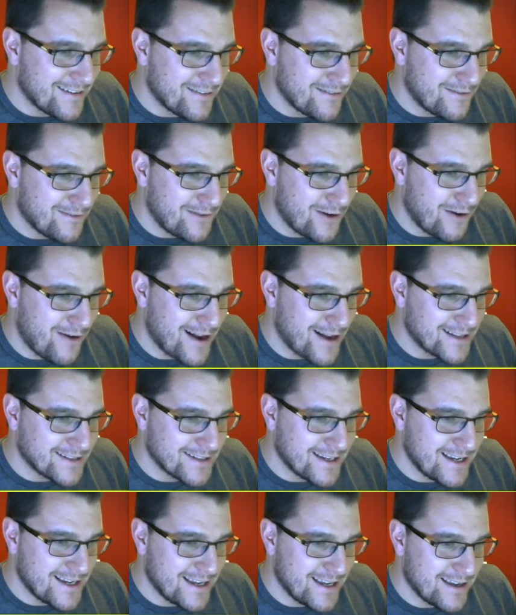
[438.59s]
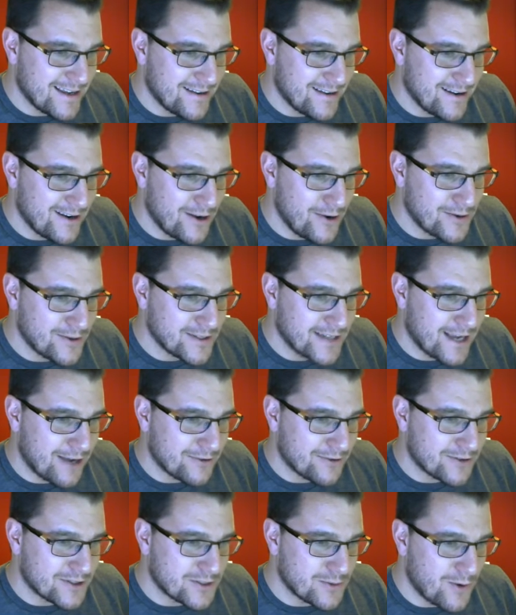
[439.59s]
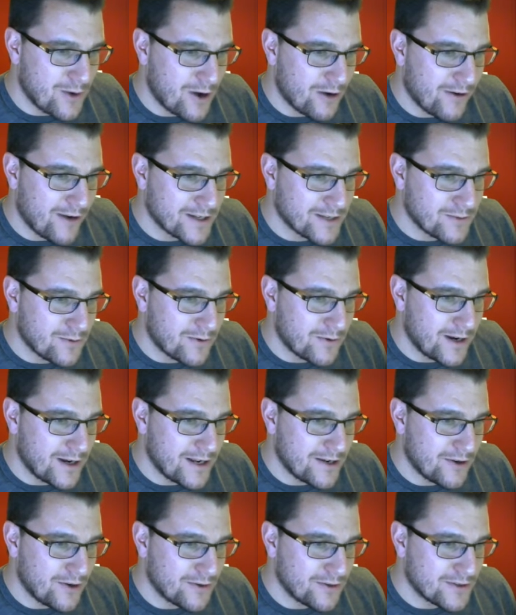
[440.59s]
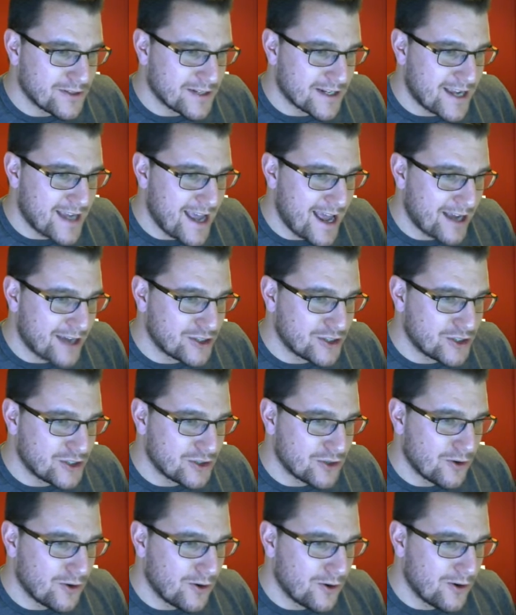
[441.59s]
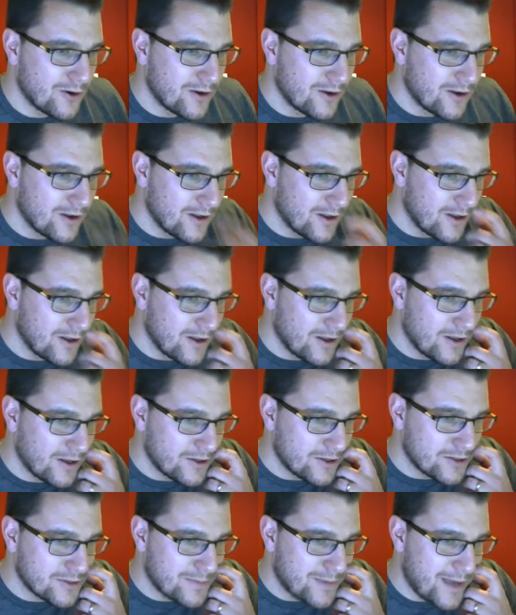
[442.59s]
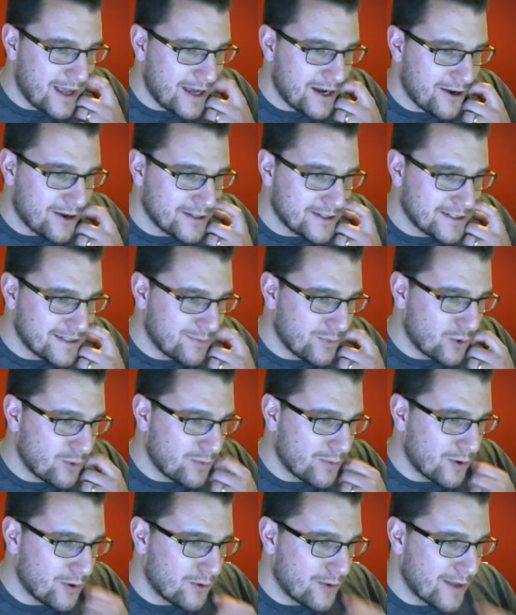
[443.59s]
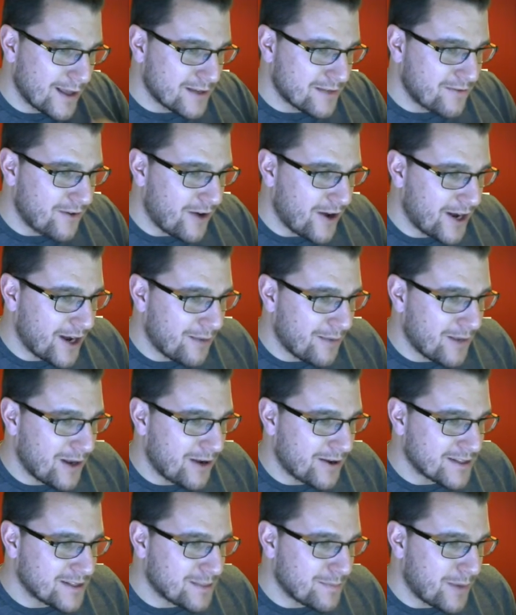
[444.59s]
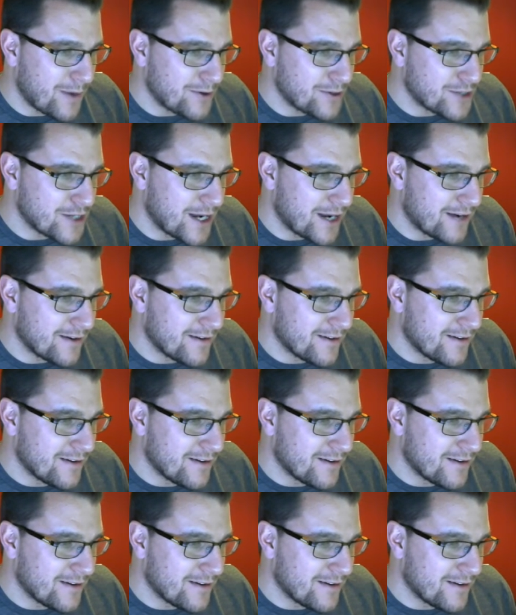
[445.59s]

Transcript: Florenzi loses out to Suarez. What will he do? To Takacs short. Just play a nice simple ball, that's fine. Up the line to Bojan.